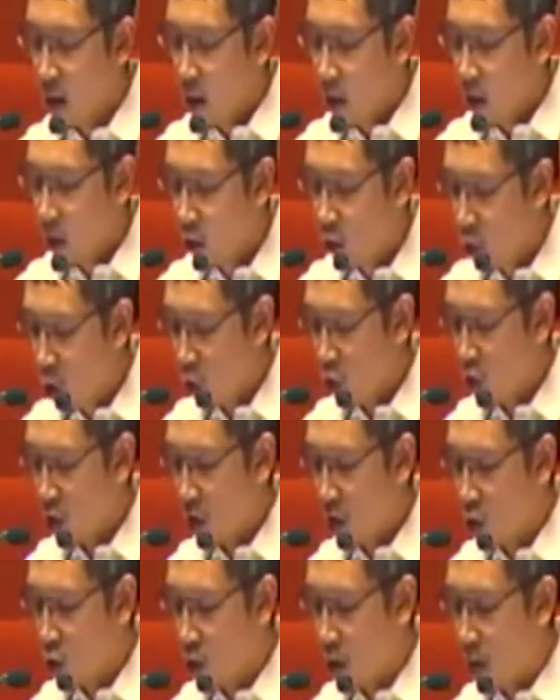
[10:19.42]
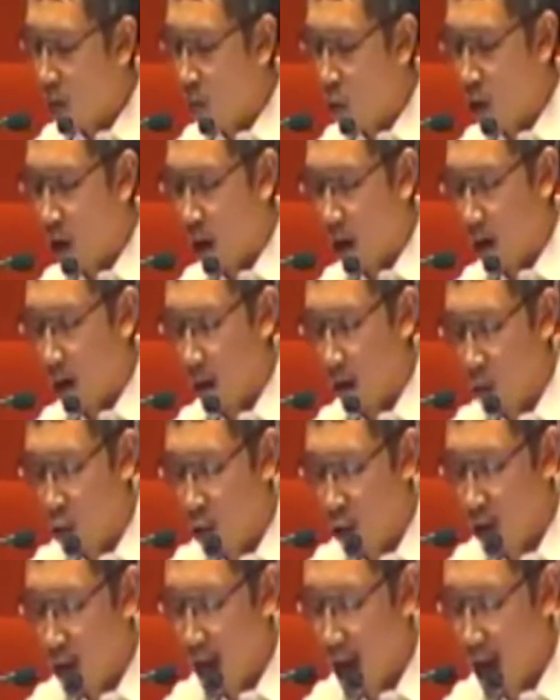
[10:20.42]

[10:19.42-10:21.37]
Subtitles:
Those in Colombugan who had